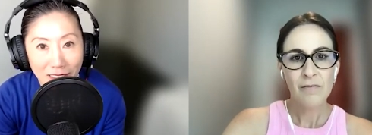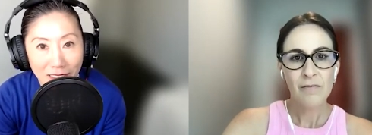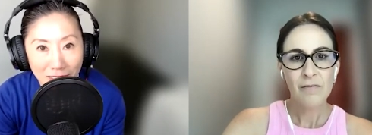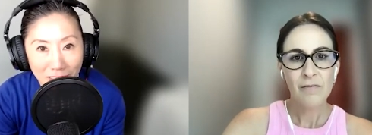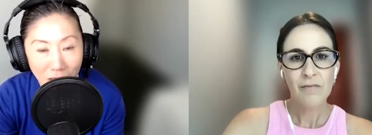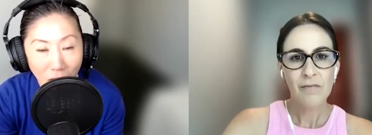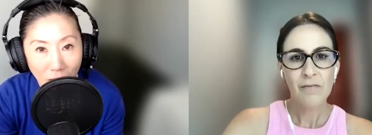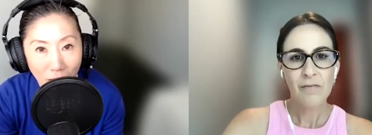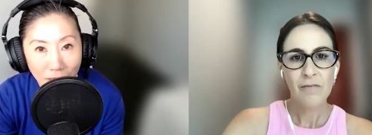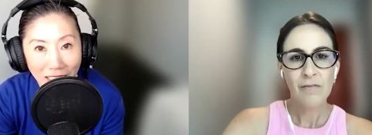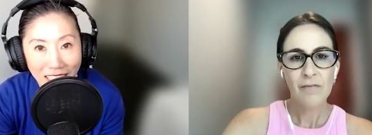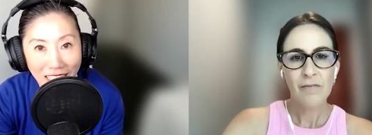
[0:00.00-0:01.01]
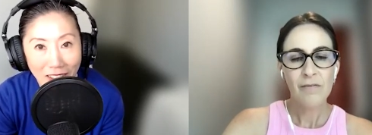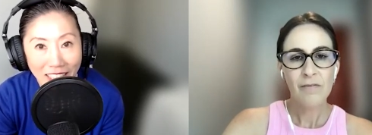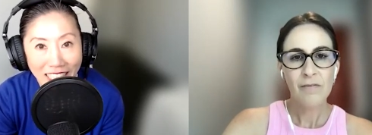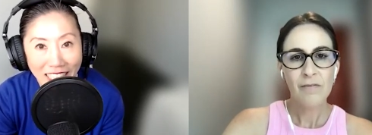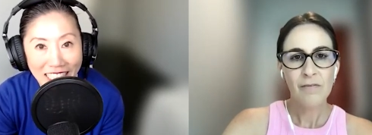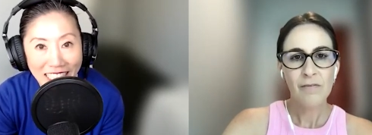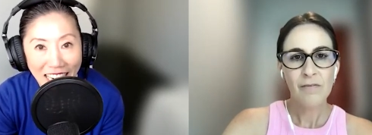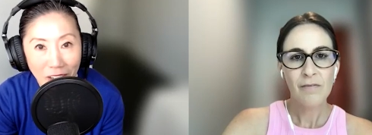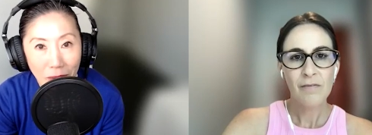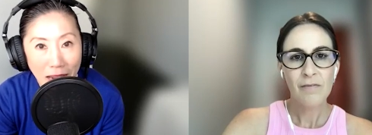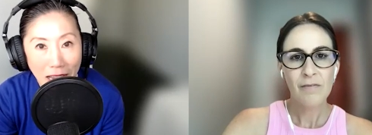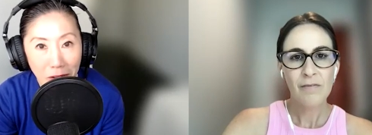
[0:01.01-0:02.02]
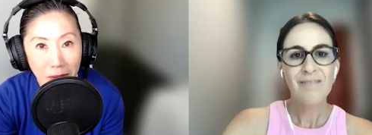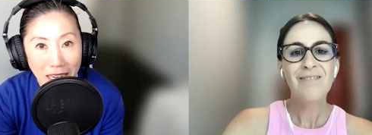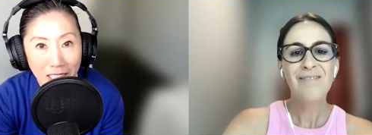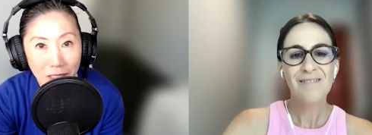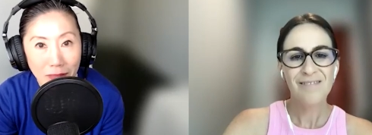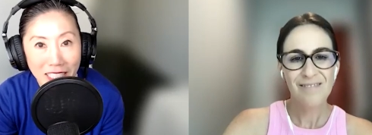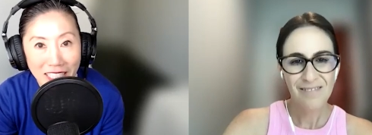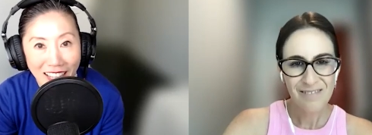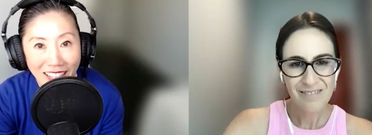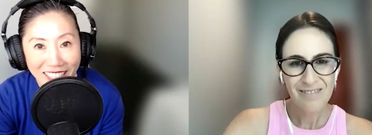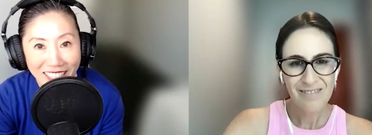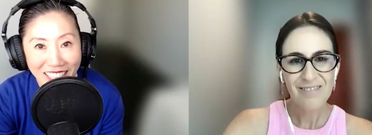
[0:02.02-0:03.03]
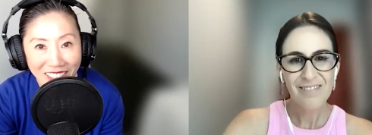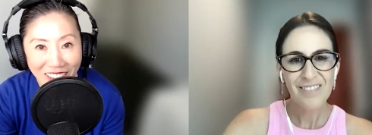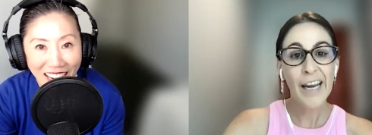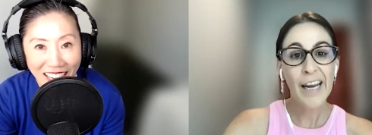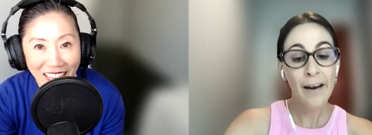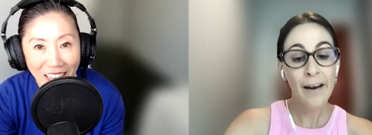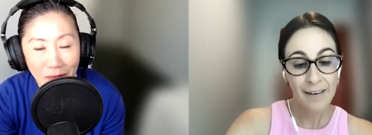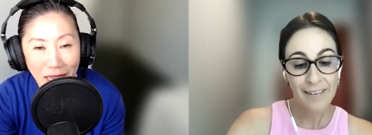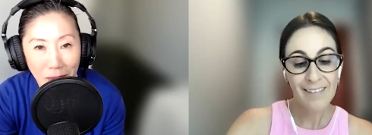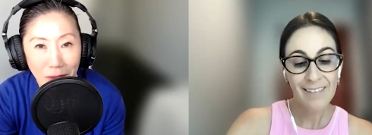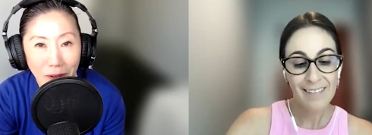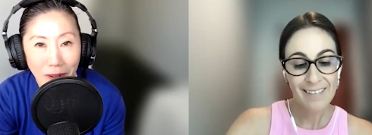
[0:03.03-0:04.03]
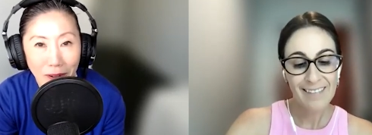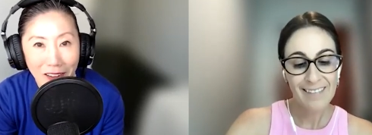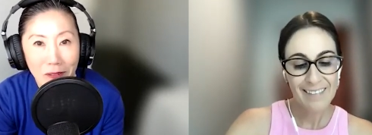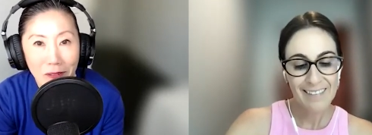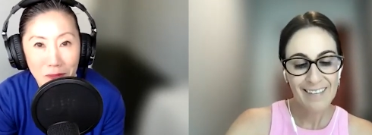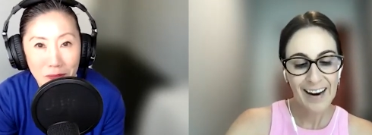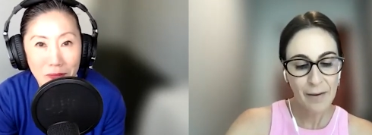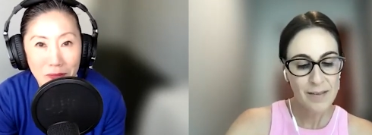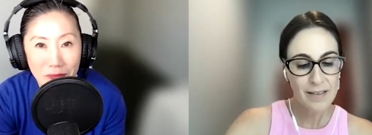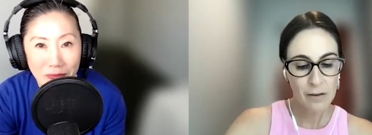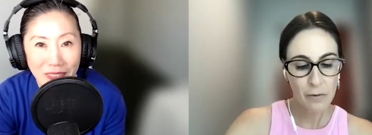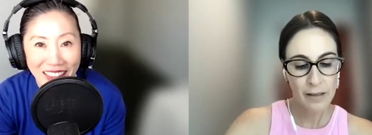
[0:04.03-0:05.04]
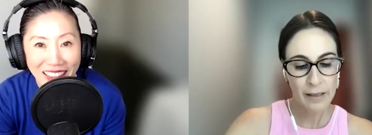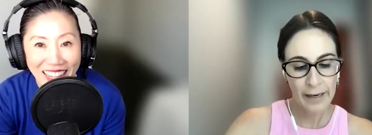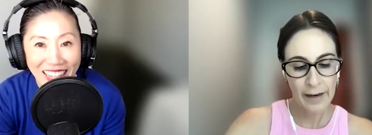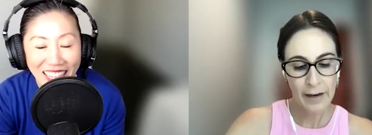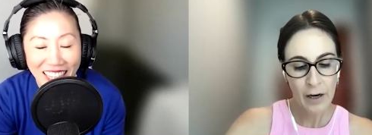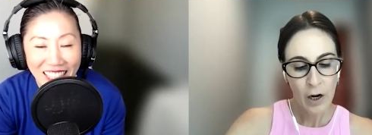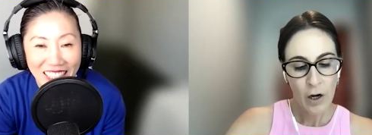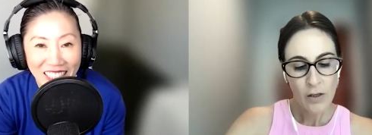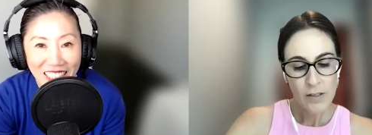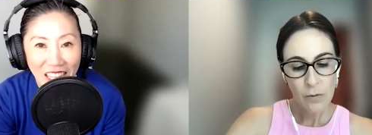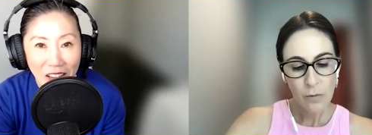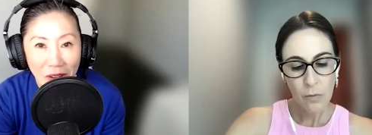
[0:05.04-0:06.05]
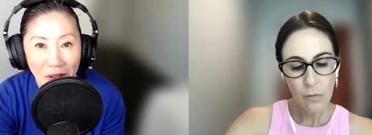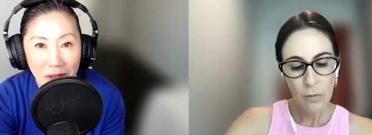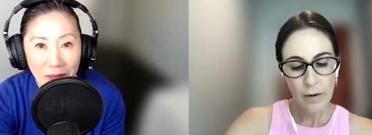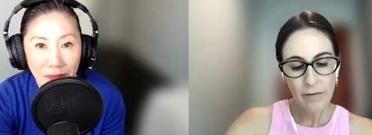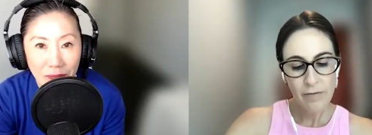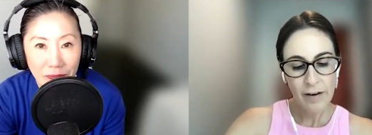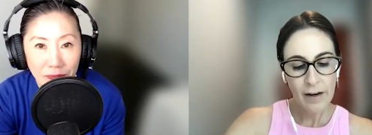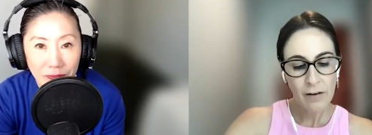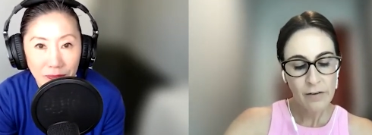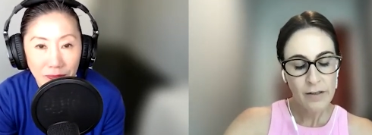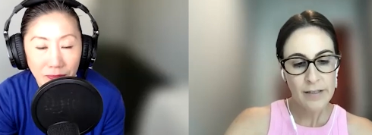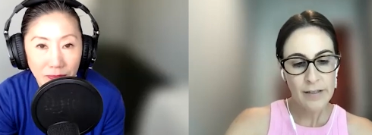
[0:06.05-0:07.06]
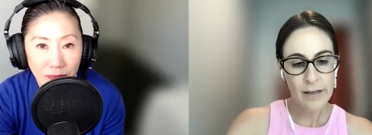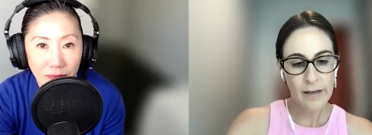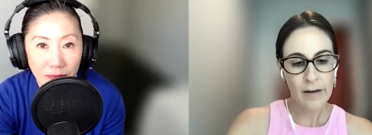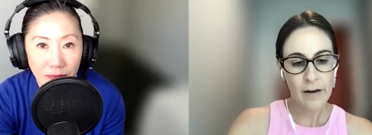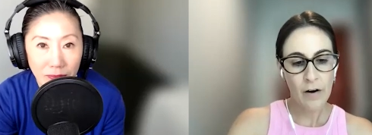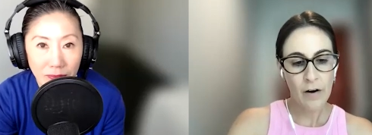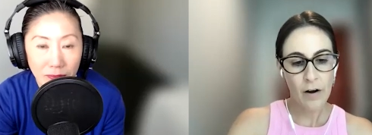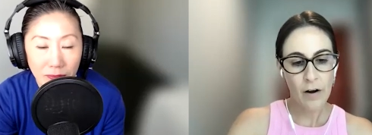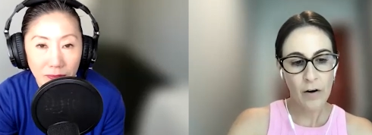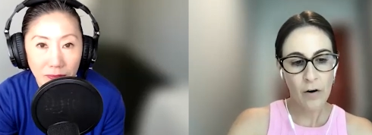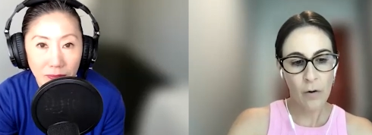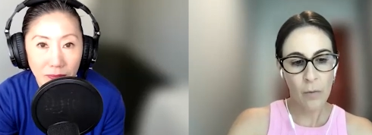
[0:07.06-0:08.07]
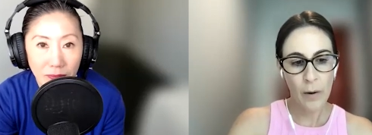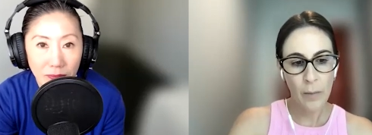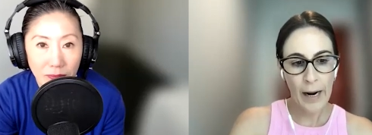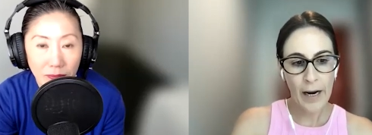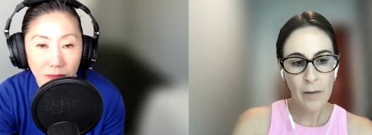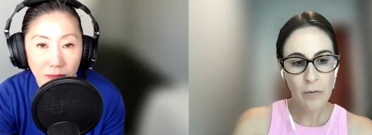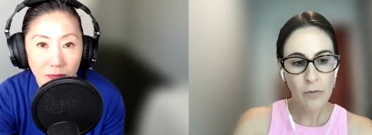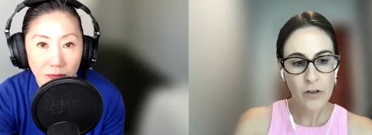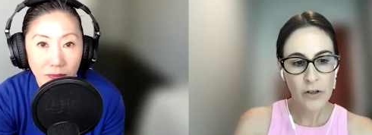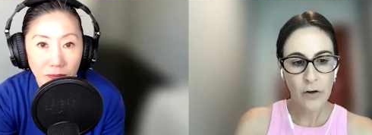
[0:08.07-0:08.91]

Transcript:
Speaker 1: solve the legal intake or matter management challenge that you
Speaker 2: had? Yeah, absolutely. So we found that, you know, we were able to